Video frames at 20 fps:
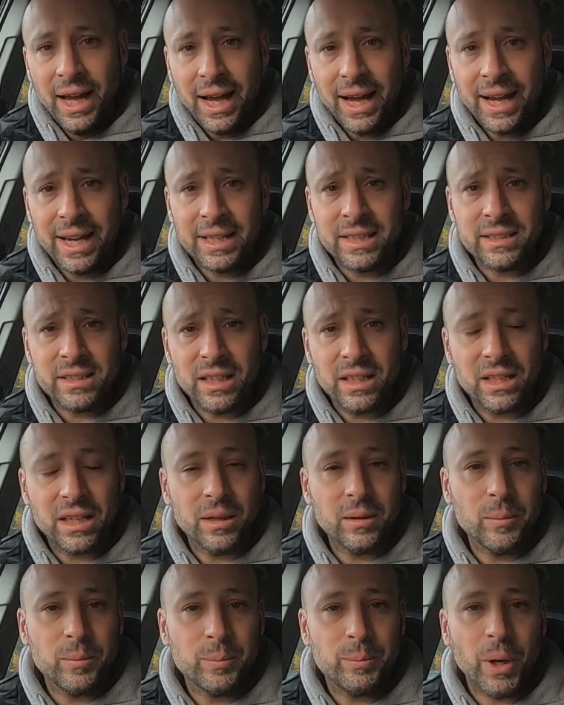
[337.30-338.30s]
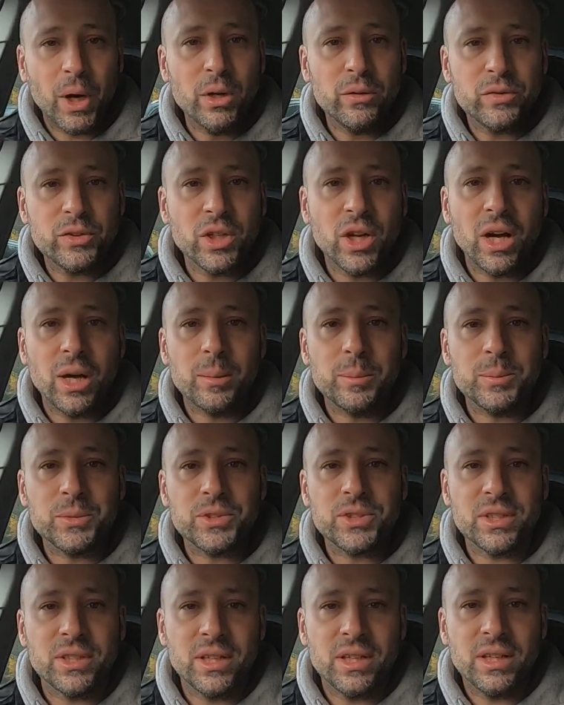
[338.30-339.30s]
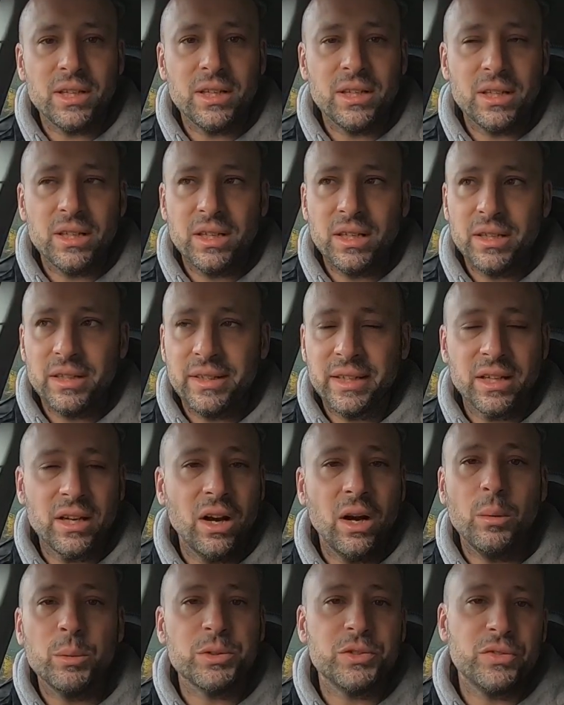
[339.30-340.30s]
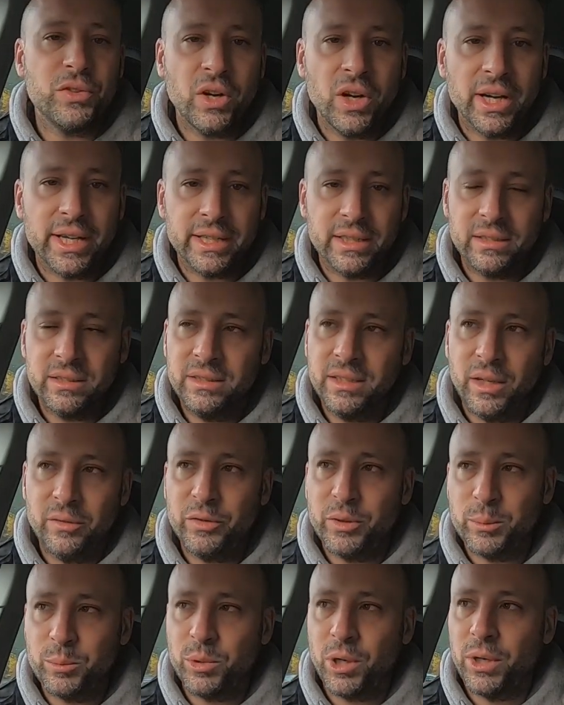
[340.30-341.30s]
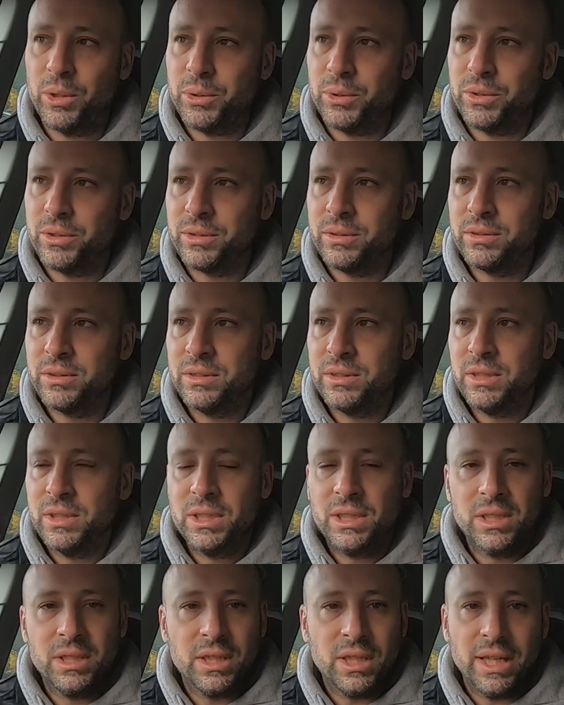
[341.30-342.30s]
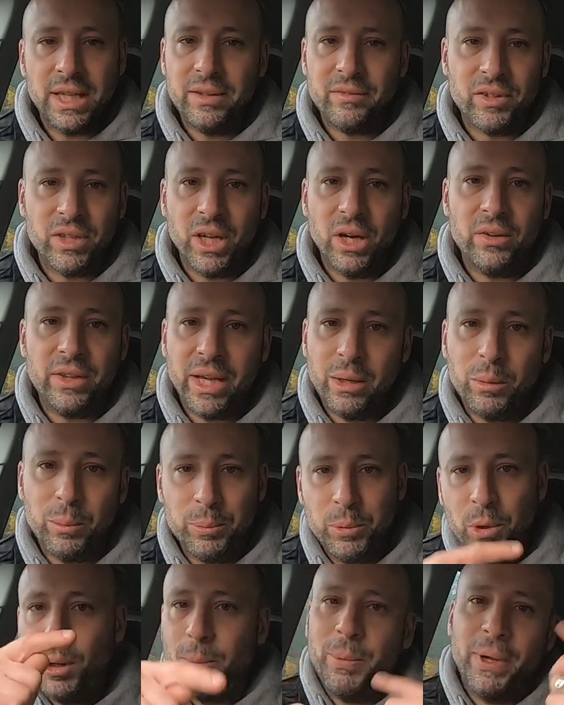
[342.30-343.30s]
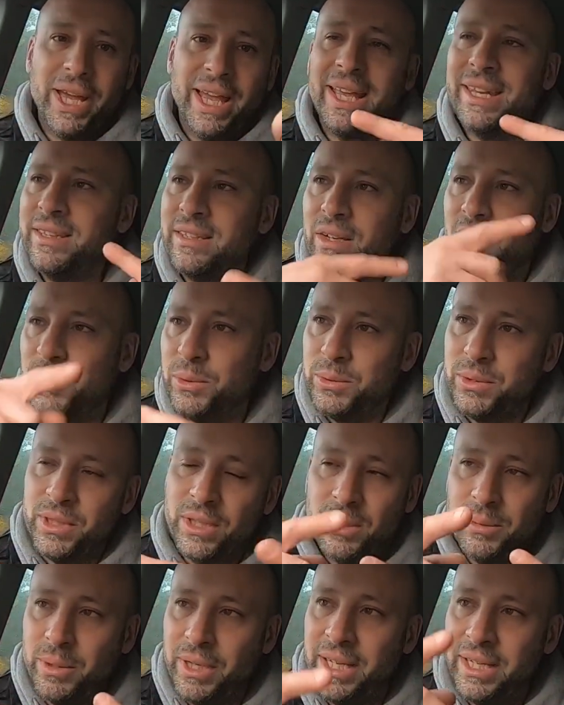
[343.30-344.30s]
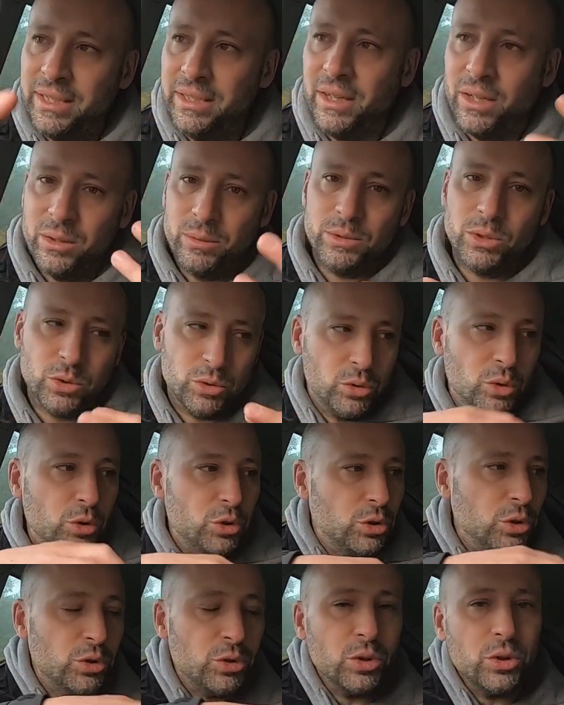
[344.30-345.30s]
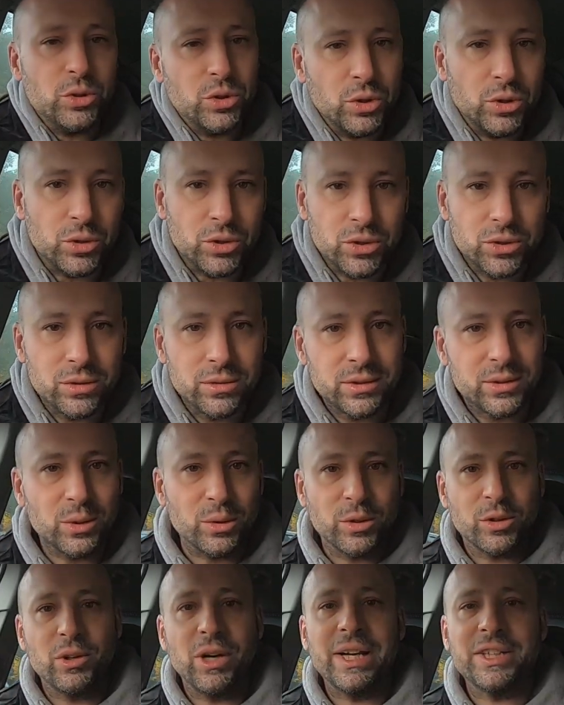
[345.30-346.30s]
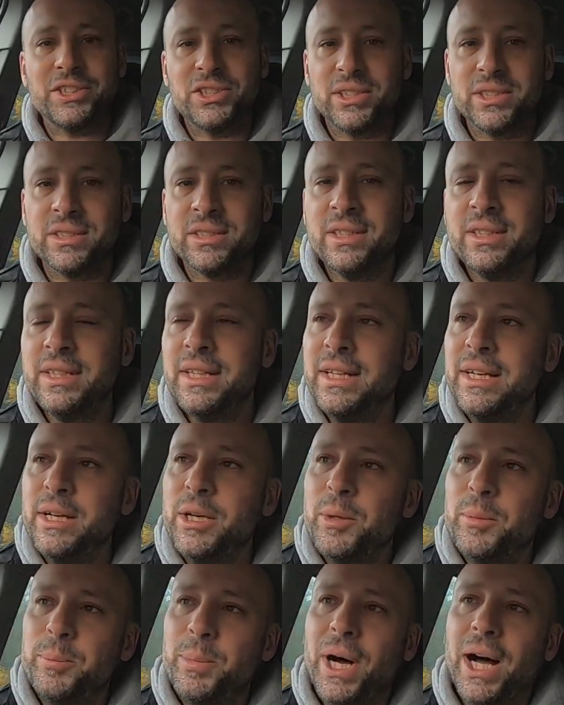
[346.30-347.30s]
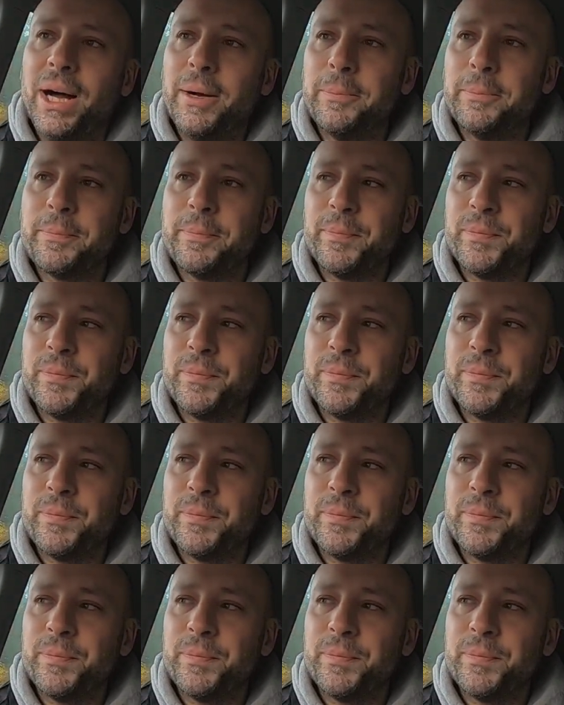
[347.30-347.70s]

And both times the car was fine. Nothing broke. Even though they were proper endo, you know, endo, dush, dush, dush, dush, dush, sort of crashes. But